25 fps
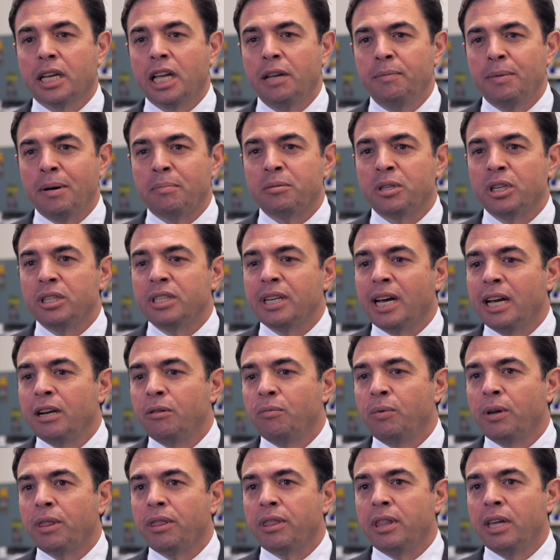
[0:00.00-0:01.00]
Keep up to
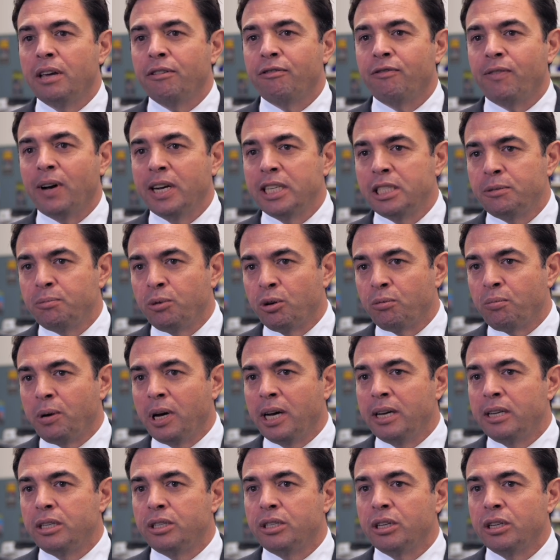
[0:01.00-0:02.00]
date with their Facebook
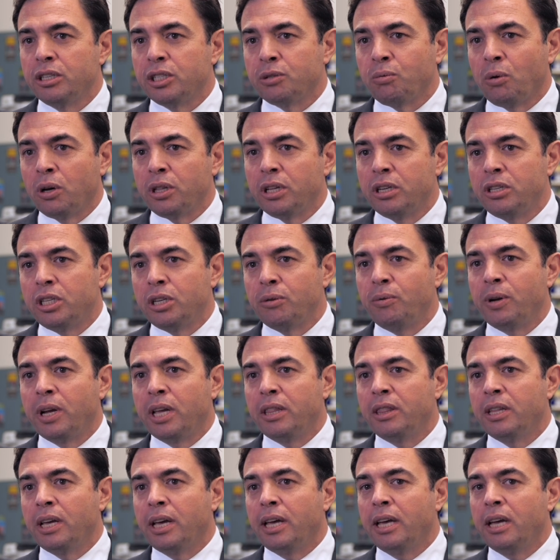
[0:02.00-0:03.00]
pages, what they're doing
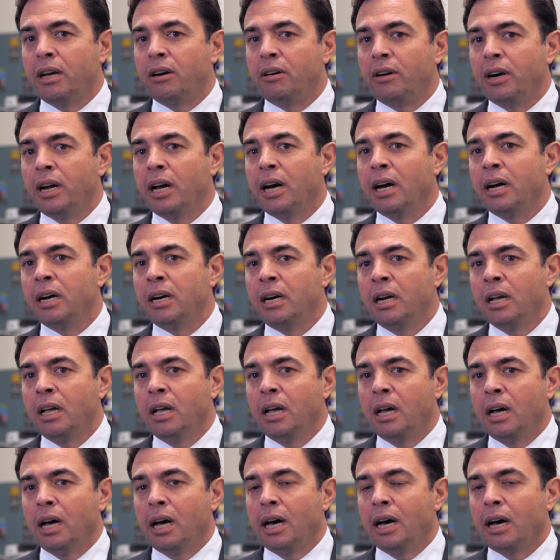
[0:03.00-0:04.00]
in the area,
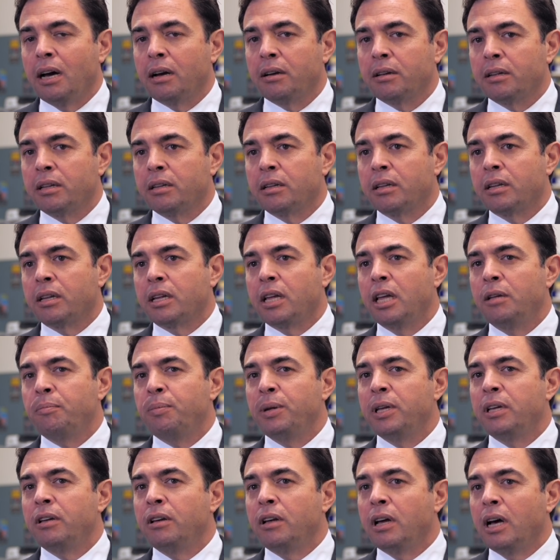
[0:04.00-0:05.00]

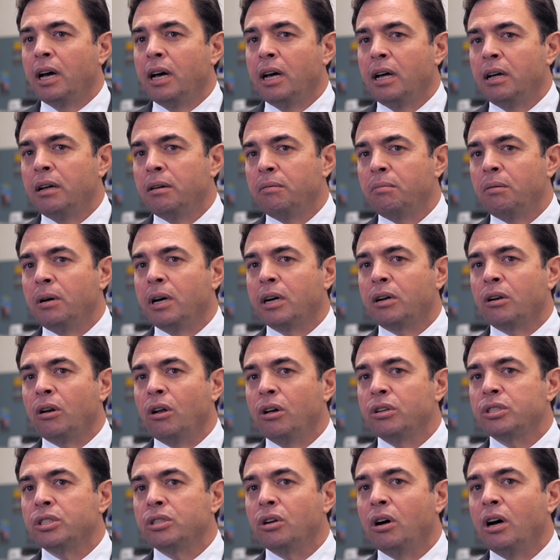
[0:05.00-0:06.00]
keeping a
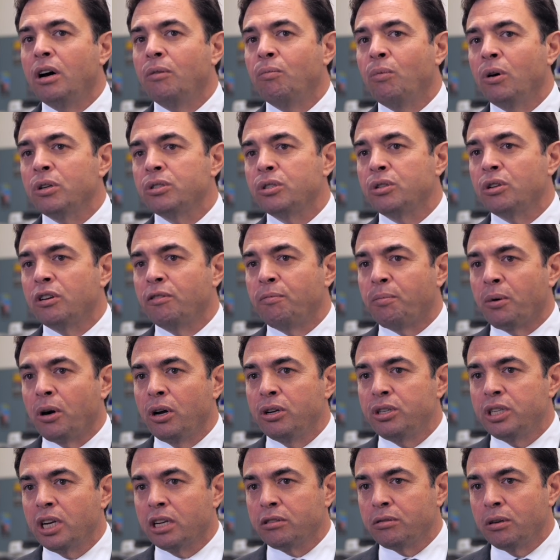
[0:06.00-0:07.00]
close eye on what sort of
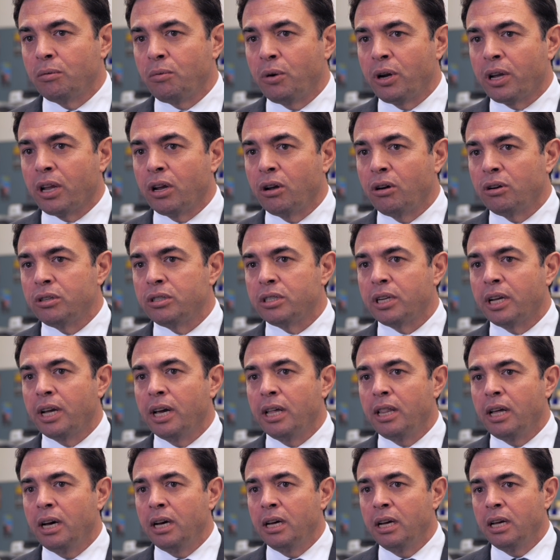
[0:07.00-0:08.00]
projects we're working on
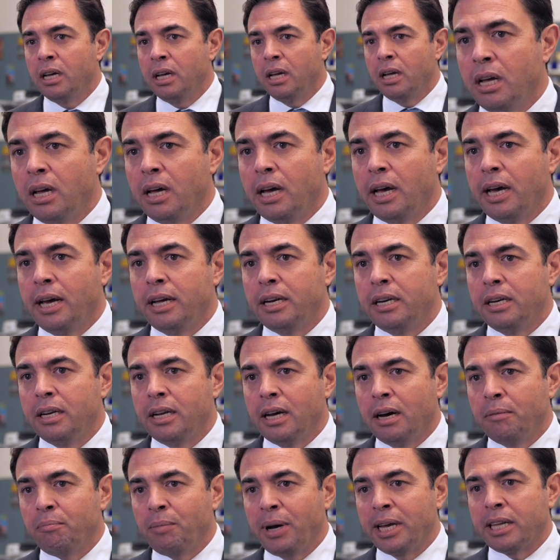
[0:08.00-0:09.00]
together, and
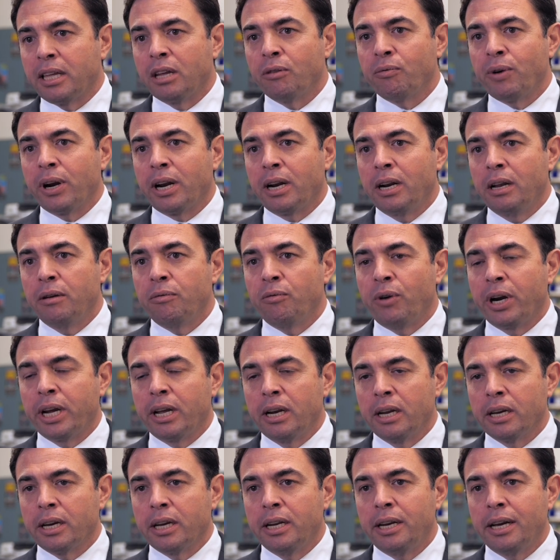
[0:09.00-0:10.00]
making
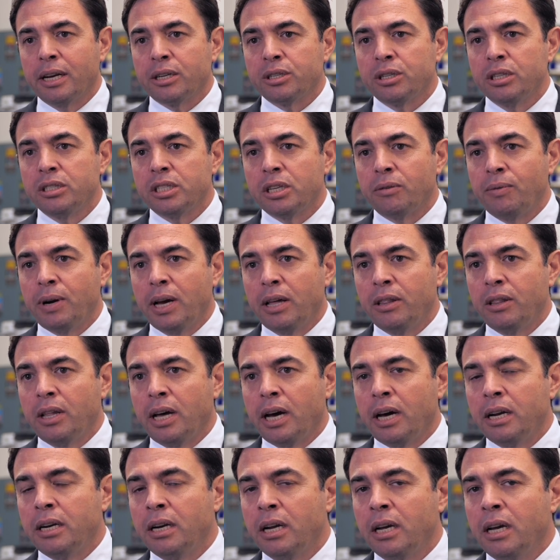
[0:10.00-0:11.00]
regular connections around
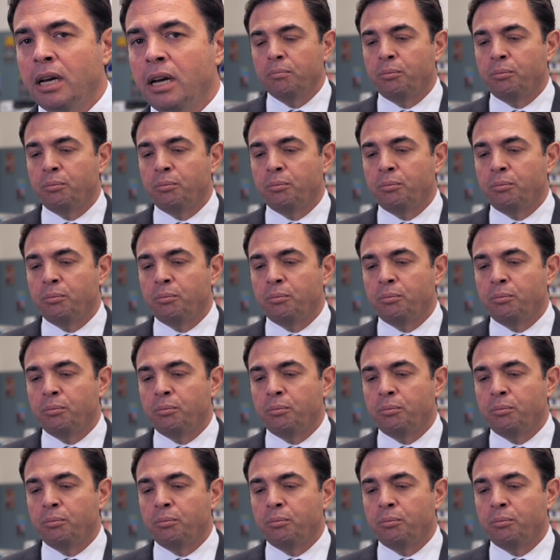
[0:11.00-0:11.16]
that.